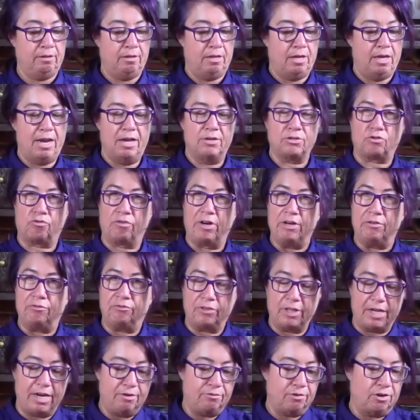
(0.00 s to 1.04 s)
It has great
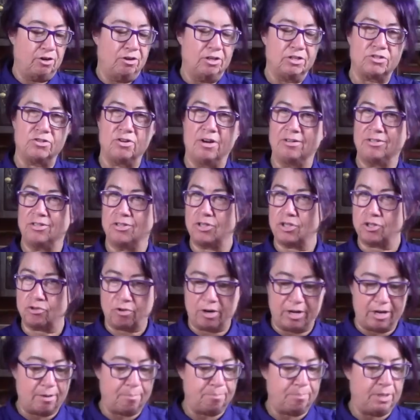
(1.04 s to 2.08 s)
flavor. It's not just
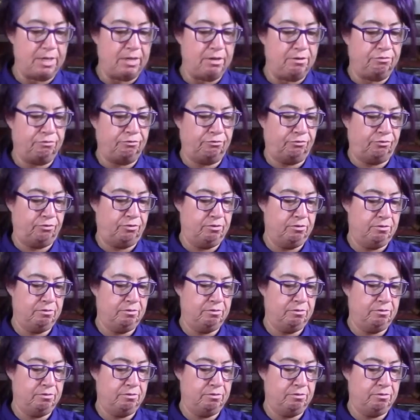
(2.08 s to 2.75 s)
straight up beef.